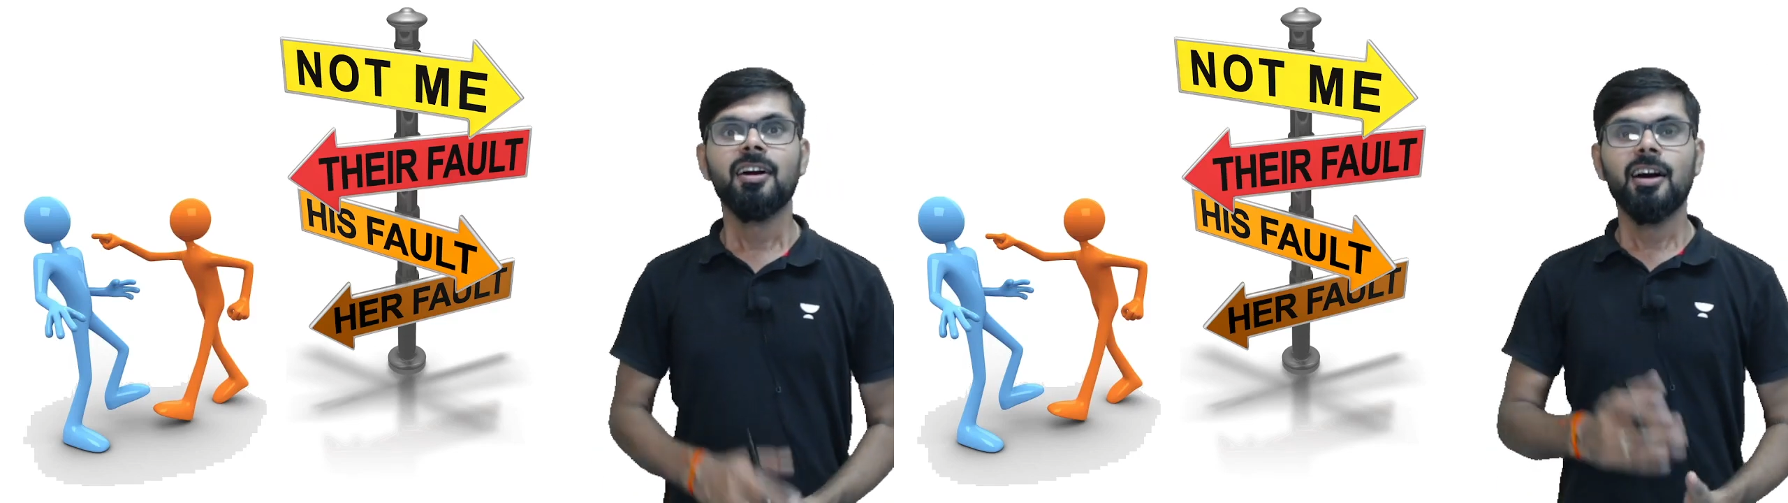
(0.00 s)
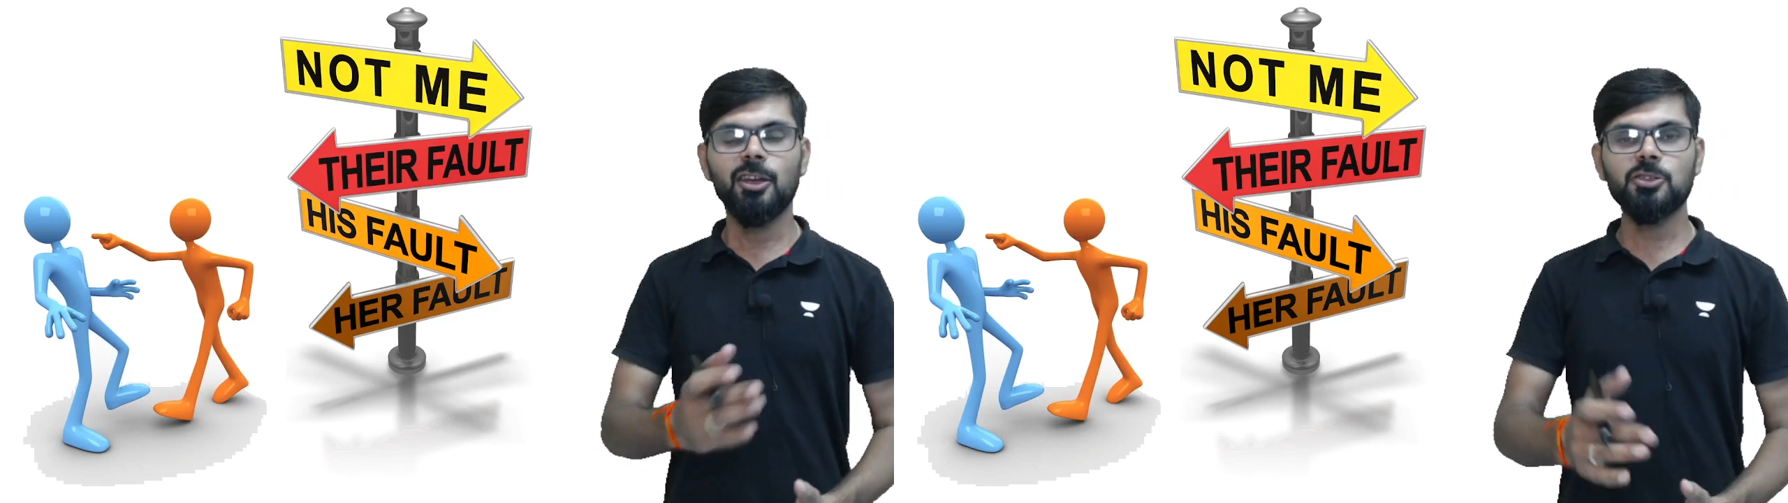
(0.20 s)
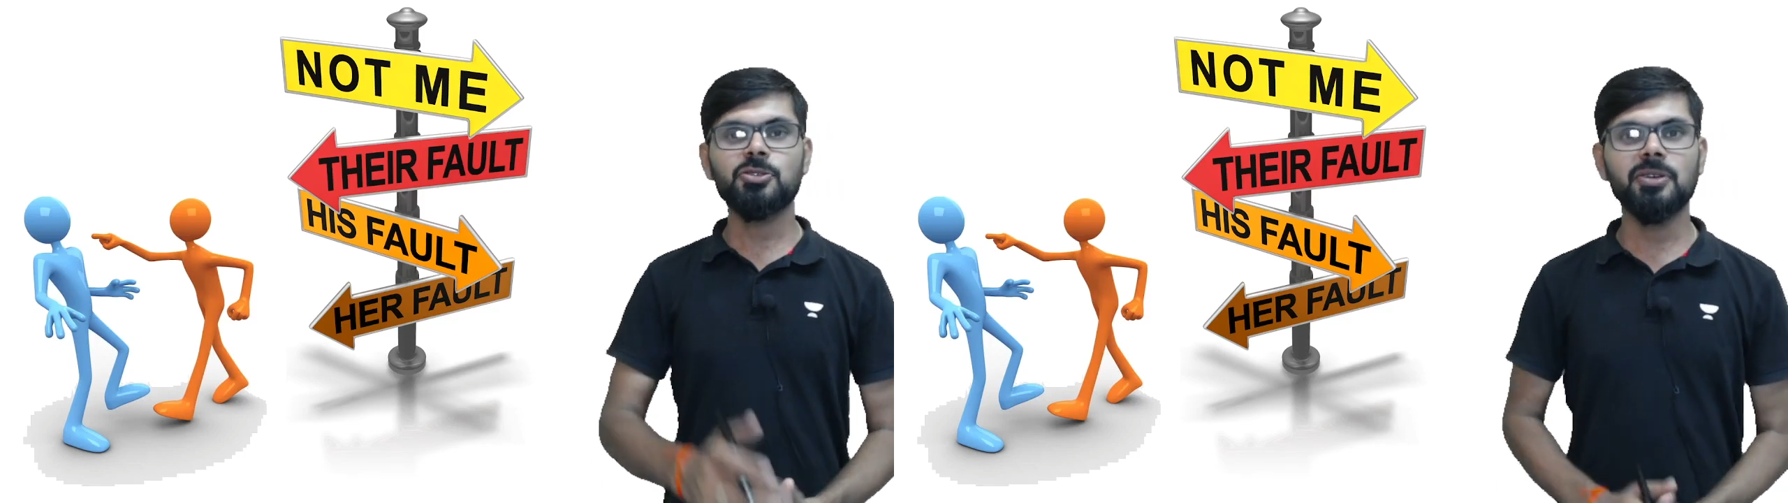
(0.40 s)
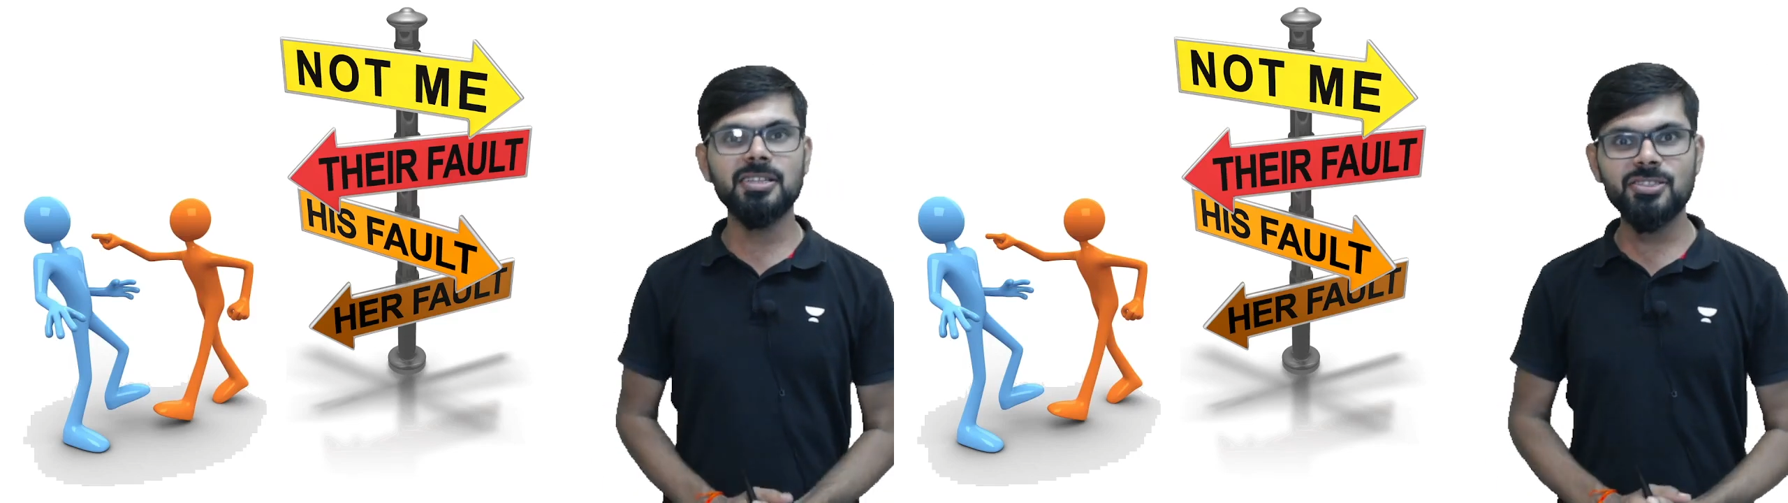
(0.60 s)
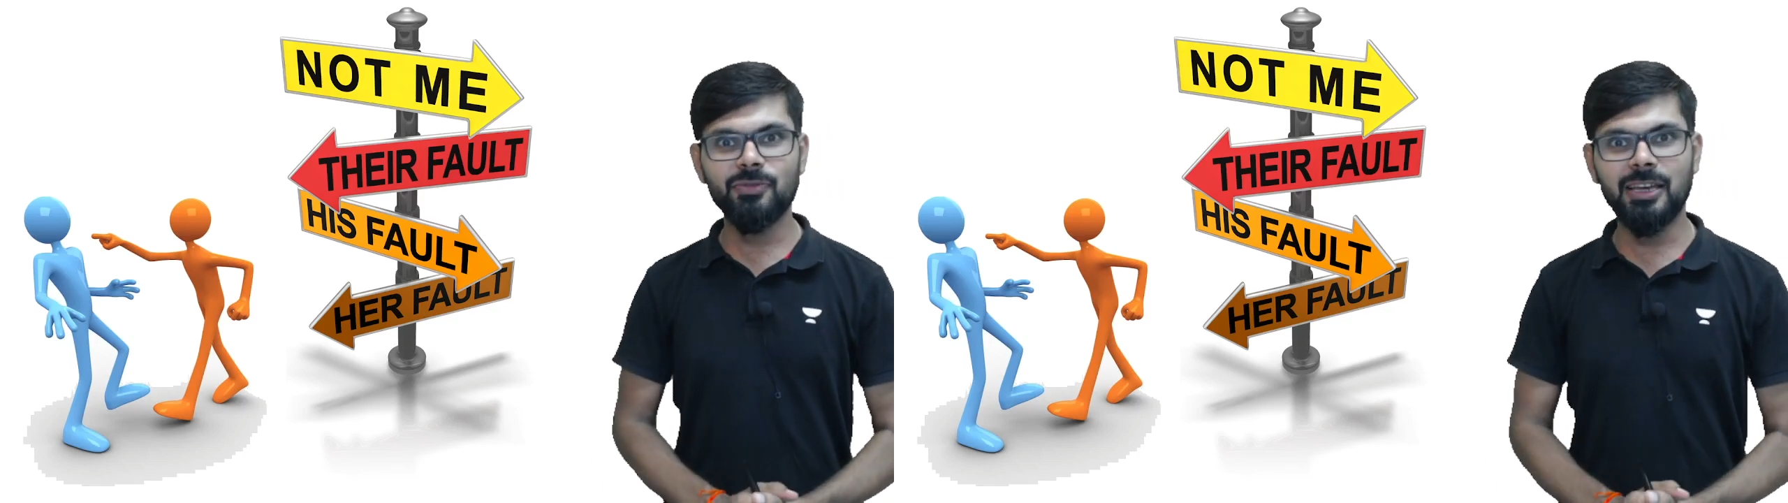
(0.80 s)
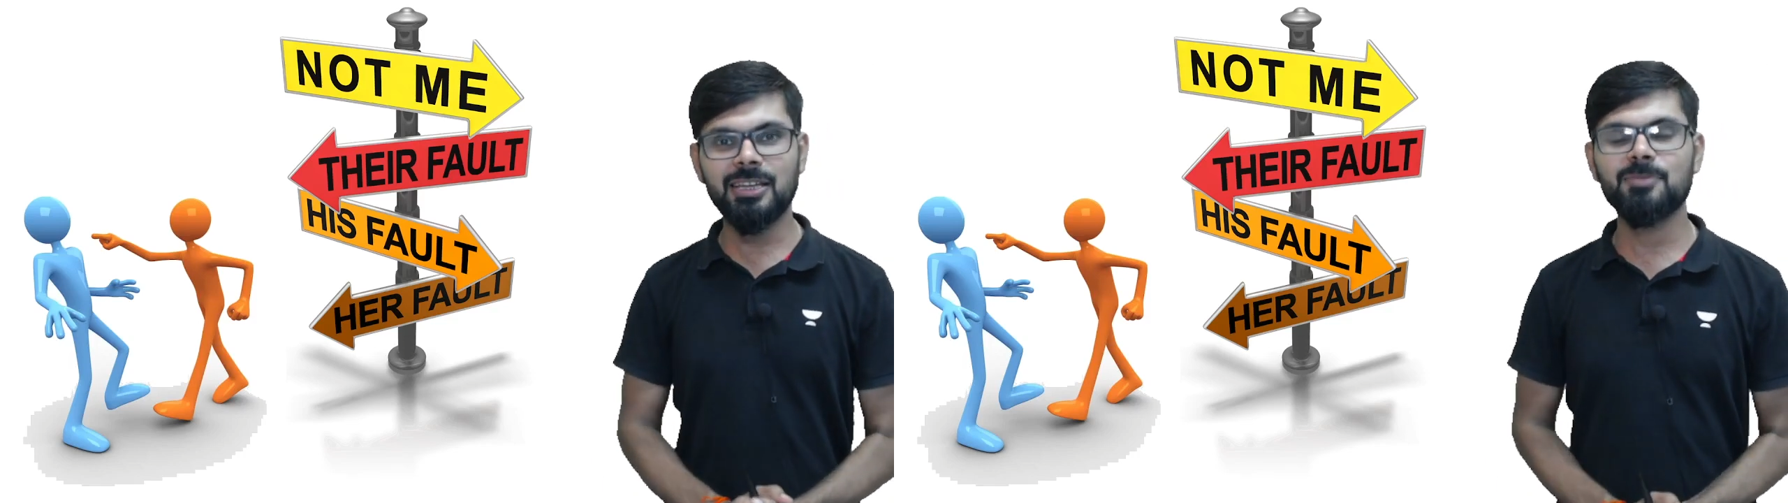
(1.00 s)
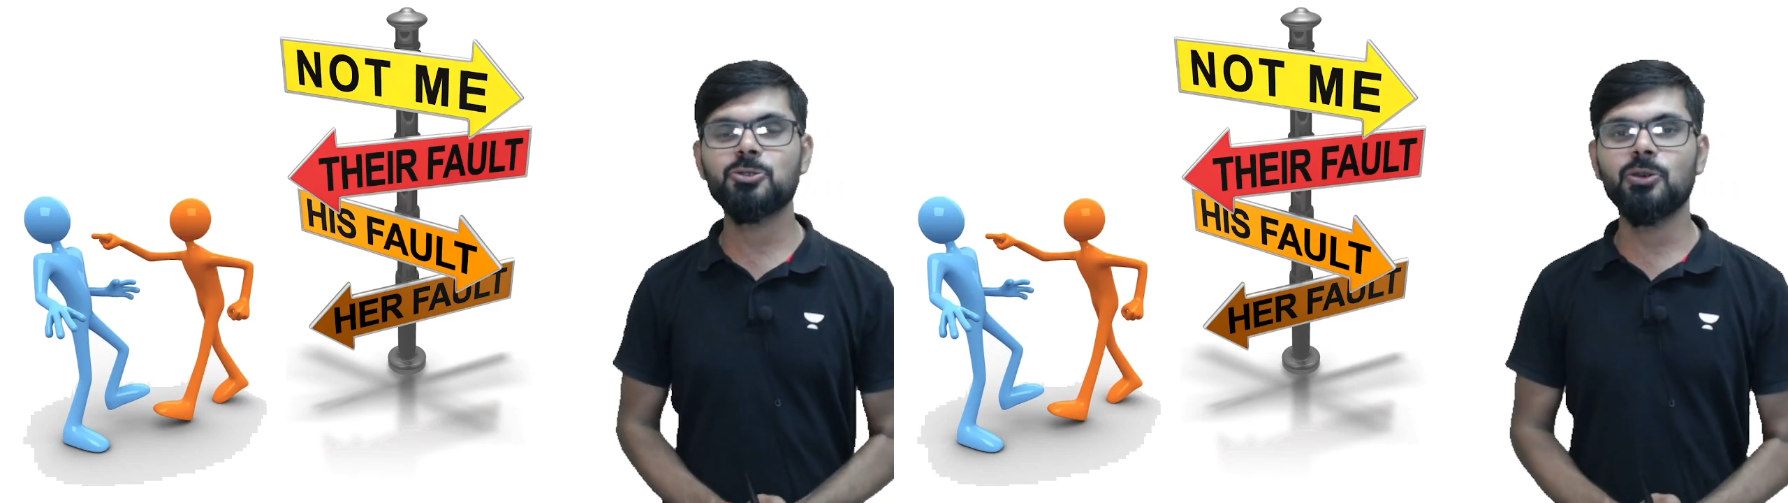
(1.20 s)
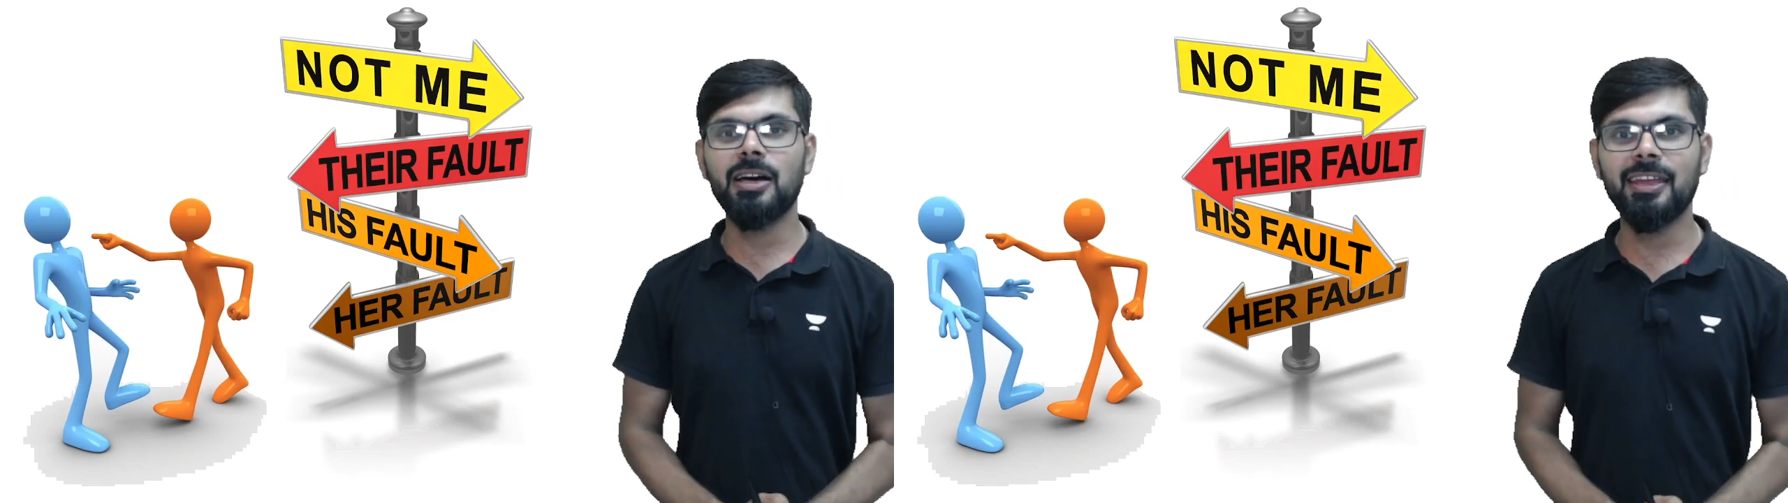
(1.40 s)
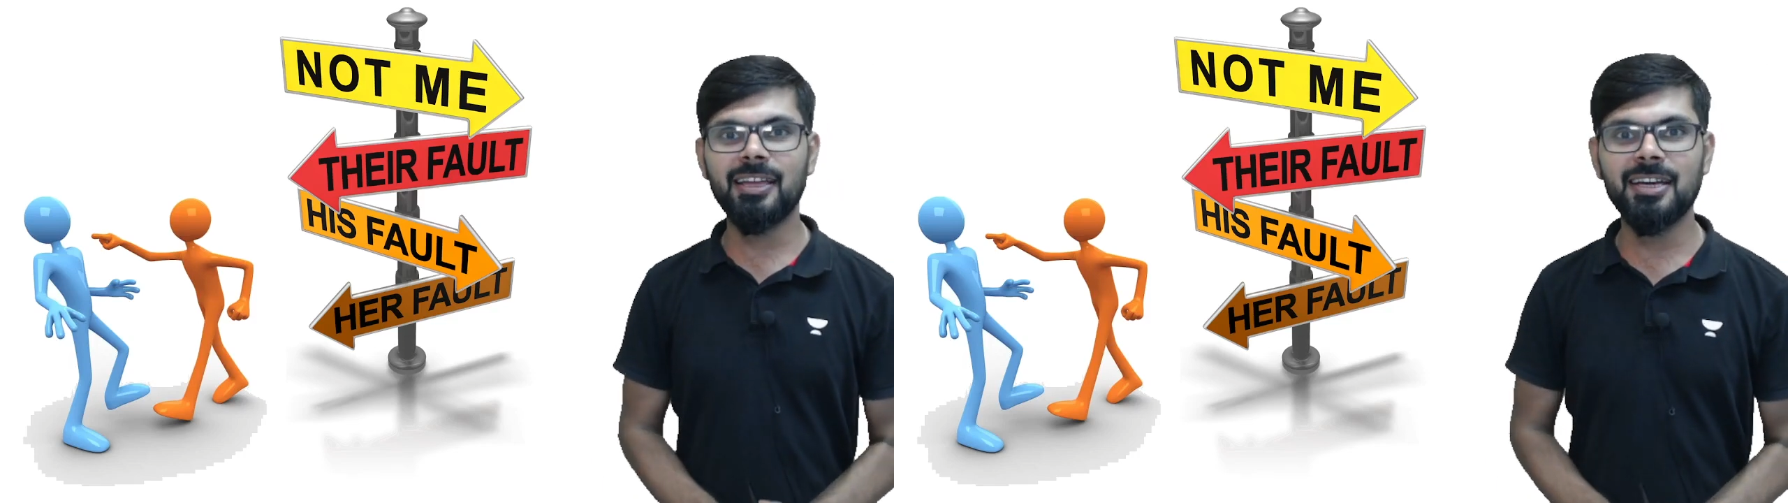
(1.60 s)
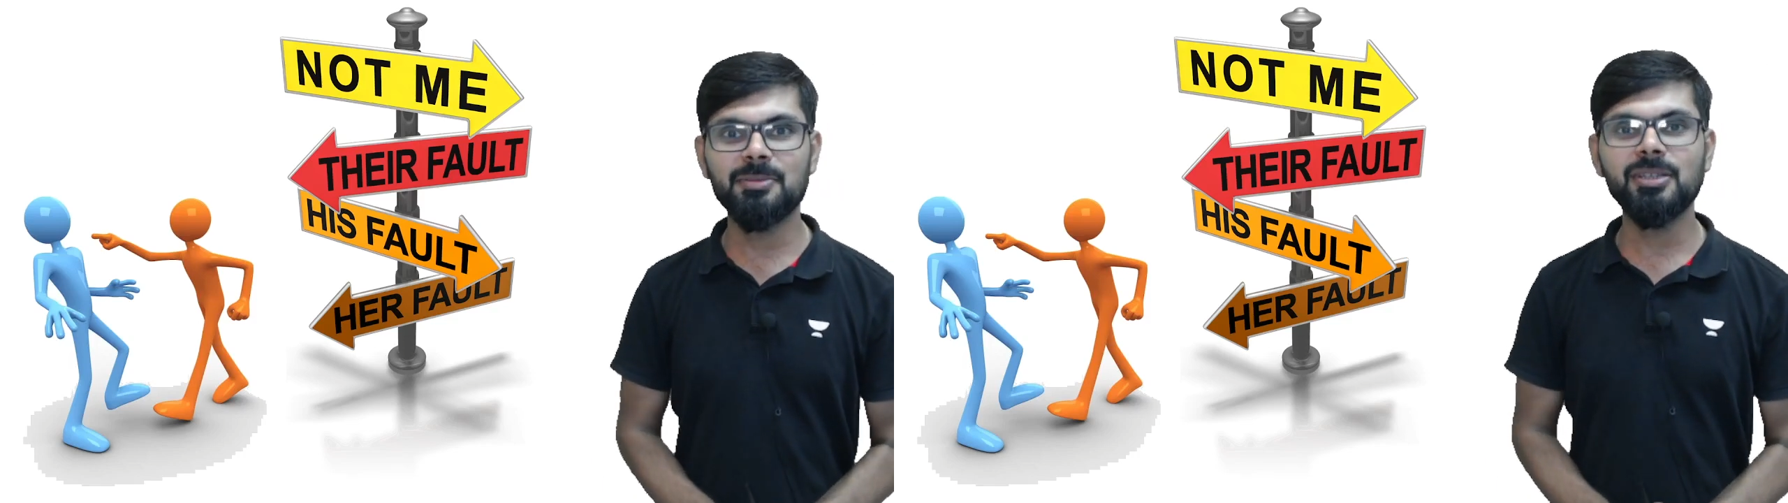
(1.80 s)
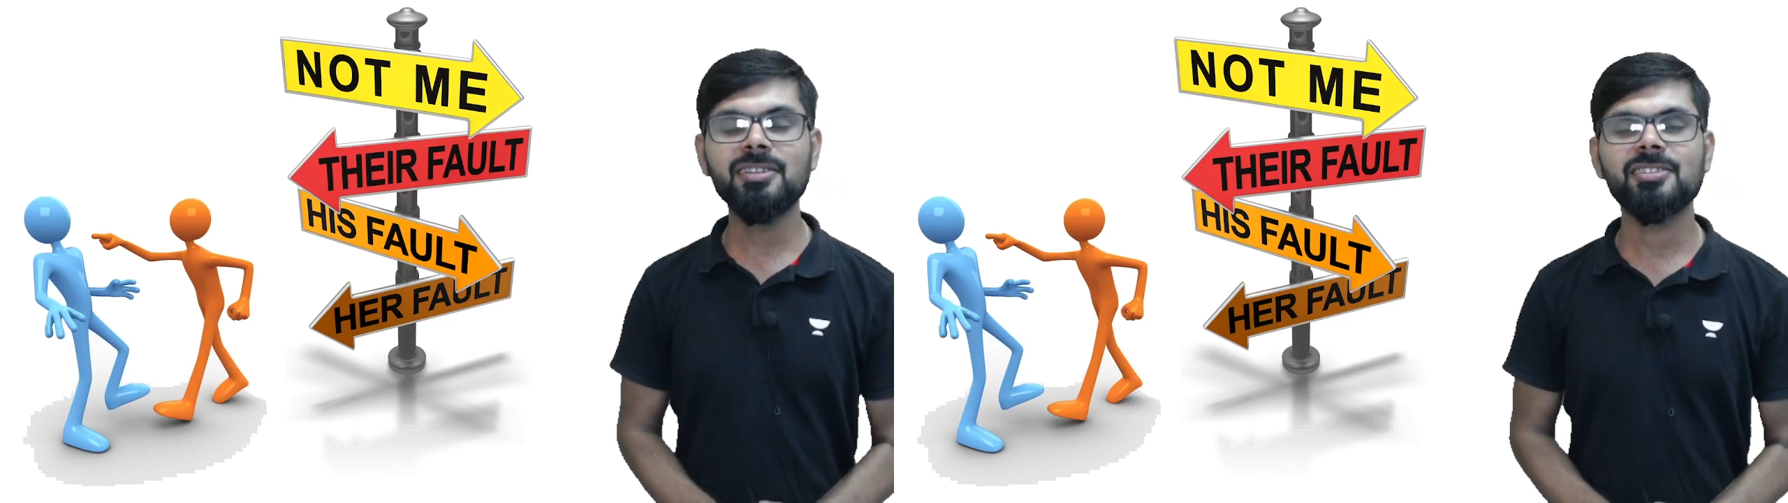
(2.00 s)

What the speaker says: Hello students, welcome to Unacademy.